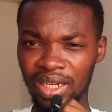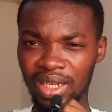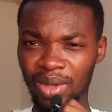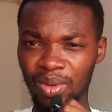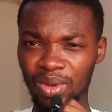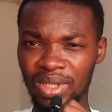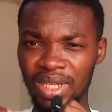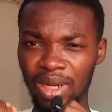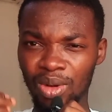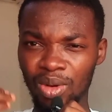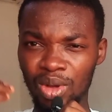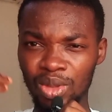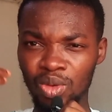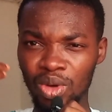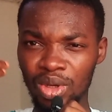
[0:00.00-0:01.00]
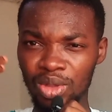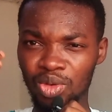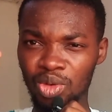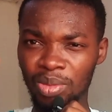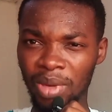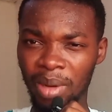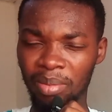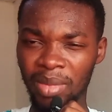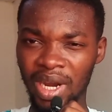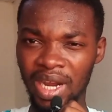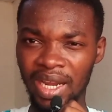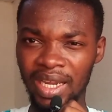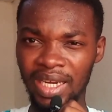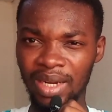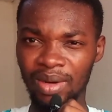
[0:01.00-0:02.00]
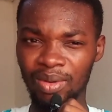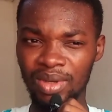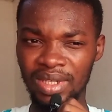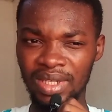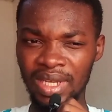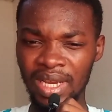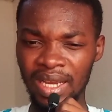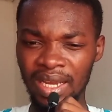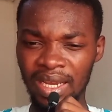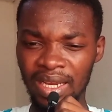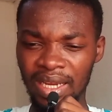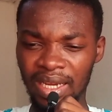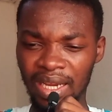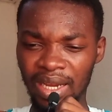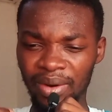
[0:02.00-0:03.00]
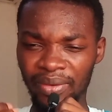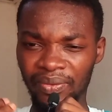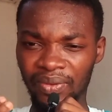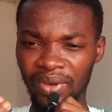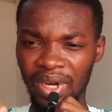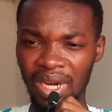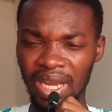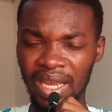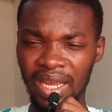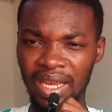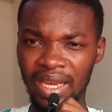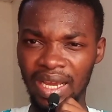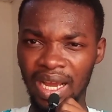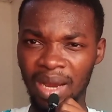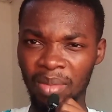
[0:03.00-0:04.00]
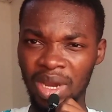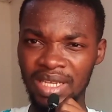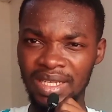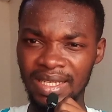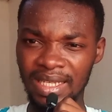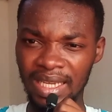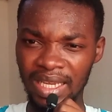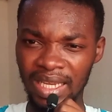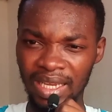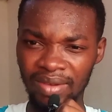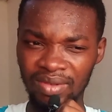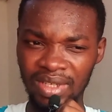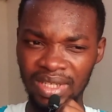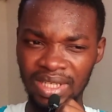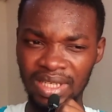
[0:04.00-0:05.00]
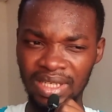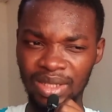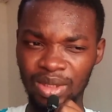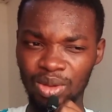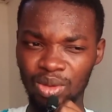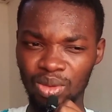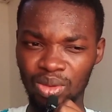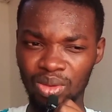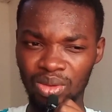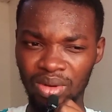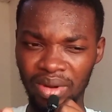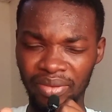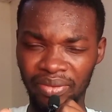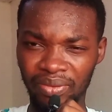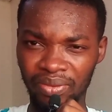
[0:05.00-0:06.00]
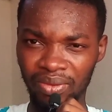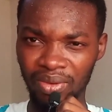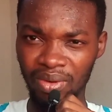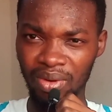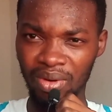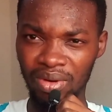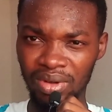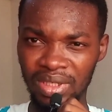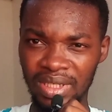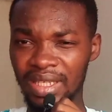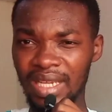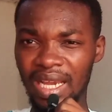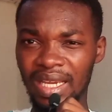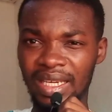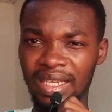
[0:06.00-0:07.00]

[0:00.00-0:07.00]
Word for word: there was a lot going through my mind i was kind of felt like am i safe this is you know a fraud these are